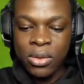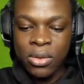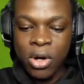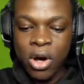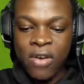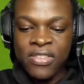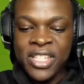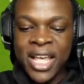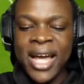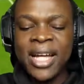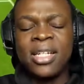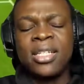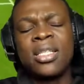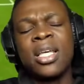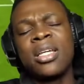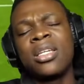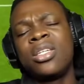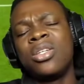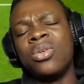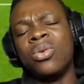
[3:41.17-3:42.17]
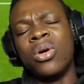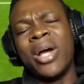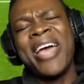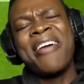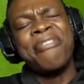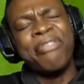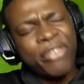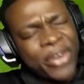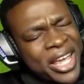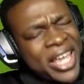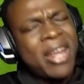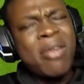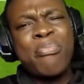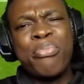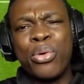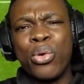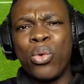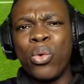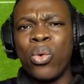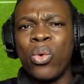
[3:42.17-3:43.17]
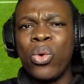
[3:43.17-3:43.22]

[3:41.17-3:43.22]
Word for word: Offside, thank you. Evin, bro.